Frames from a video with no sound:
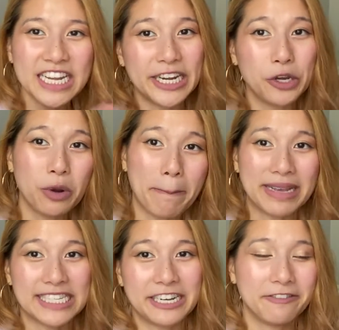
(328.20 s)
doing
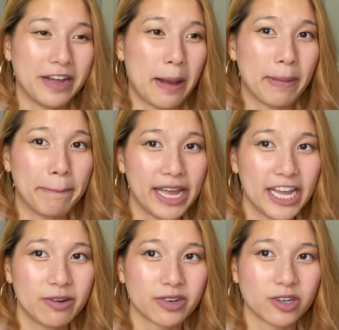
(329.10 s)
myself on my
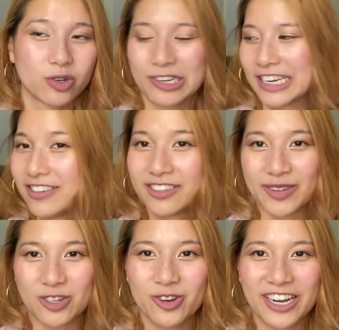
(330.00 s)
bed real quick. I was using
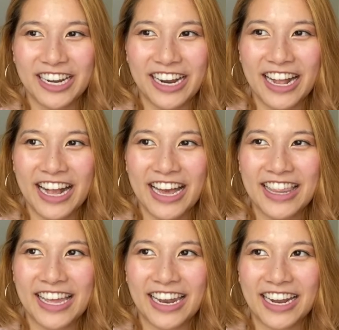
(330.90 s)
my toy,
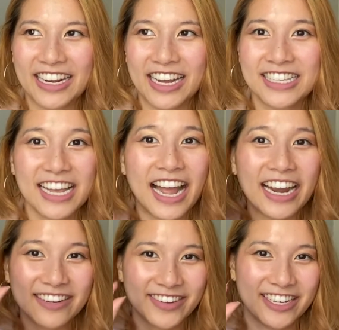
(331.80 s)
and then like a
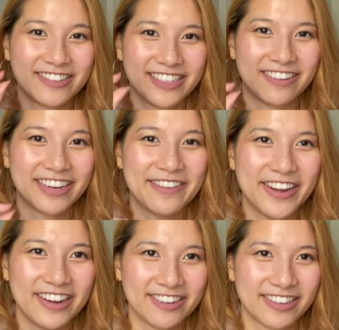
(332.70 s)
tiny bit of stuff came
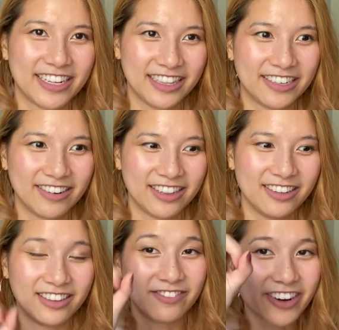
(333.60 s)
out, and it was like liquid, a
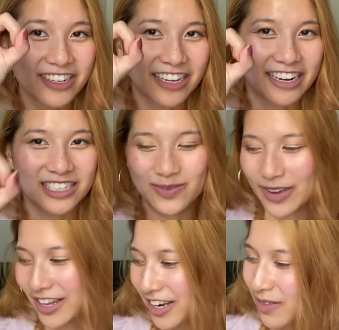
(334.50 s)
little very tiny
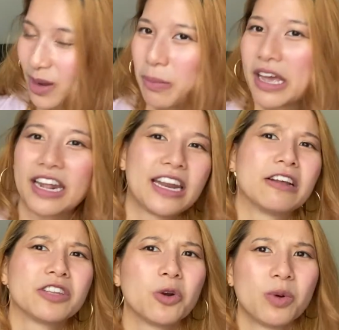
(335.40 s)
spot like on my bed, and
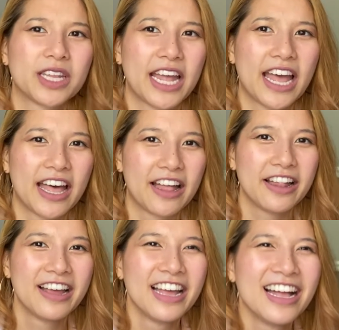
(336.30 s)
I was like, what the
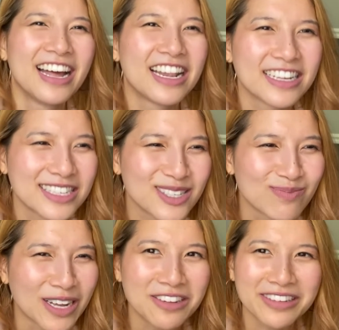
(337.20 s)
hell? And I like
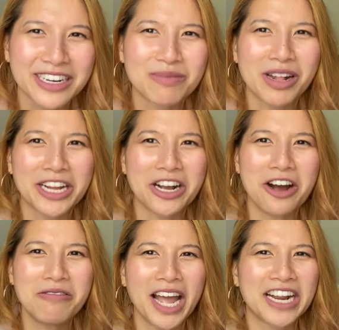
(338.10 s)
smelled it, and I'm like,
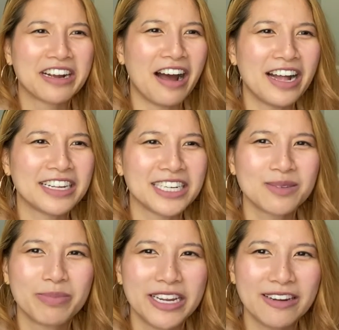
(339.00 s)
oh my god, I
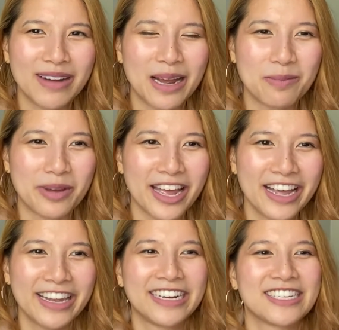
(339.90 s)
just peed my
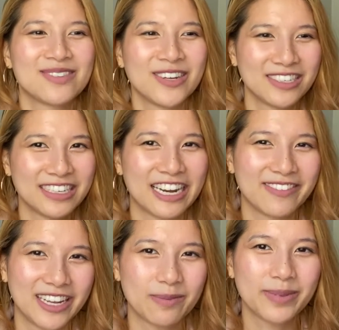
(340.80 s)
bed. Like I smelled a tiny
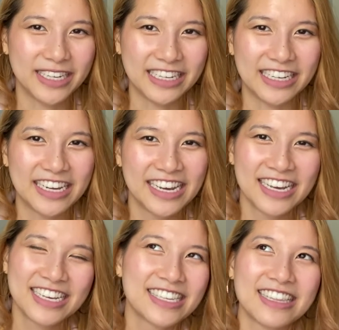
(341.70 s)
bit like pee.
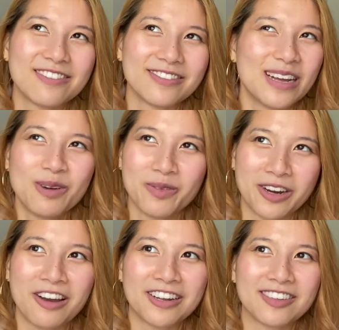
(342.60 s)
So then from that
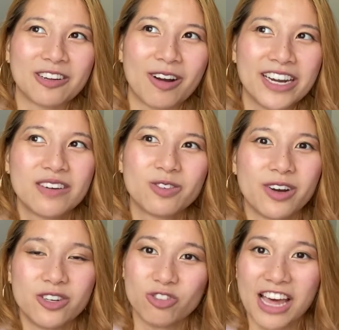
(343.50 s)
moment on, I was like, well, I never
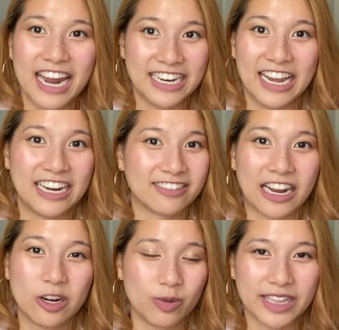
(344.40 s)
want to do that again. I was
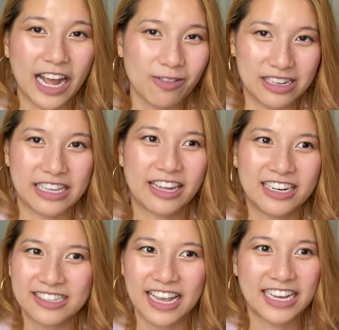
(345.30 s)
like, I don't know what that was. I thought
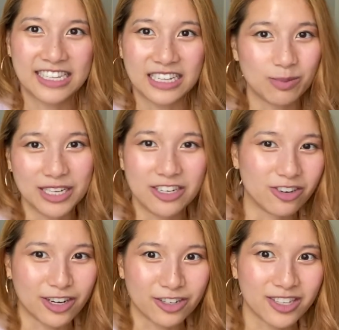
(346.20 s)
I just accidentally peed
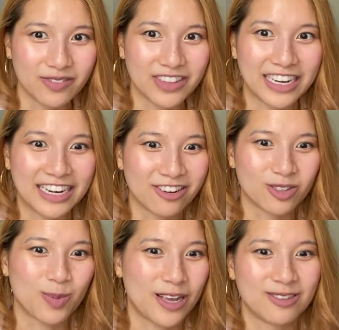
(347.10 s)
during or something. I didn't know it
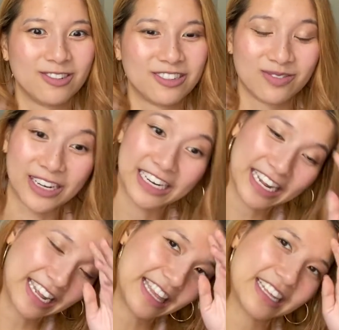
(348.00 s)
was possible. So I'm like,
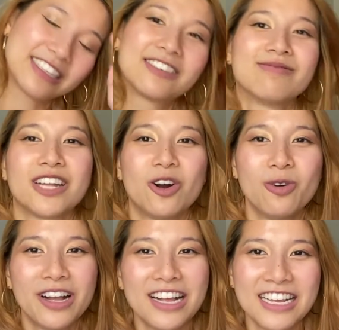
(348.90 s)
okay, that's
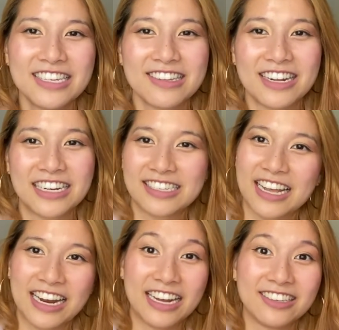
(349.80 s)
no. So then I just
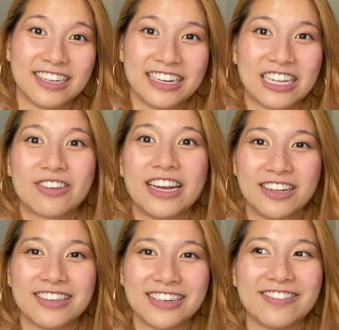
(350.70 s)
kind of held it in. That's why I
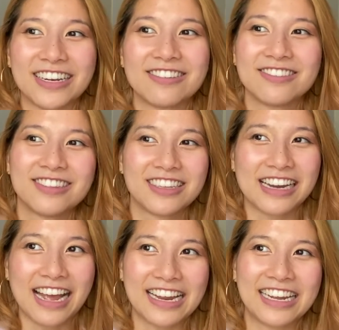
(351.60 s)
held it in when I was with the
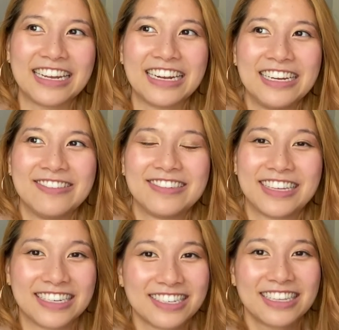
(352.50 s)
guy, and then he was
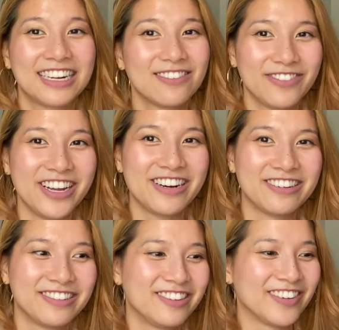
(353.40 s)
like, just let it
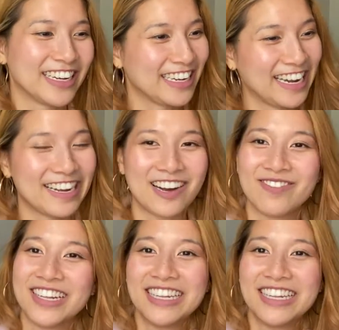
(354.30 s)
flow. So I'm like, okay, I'm gonna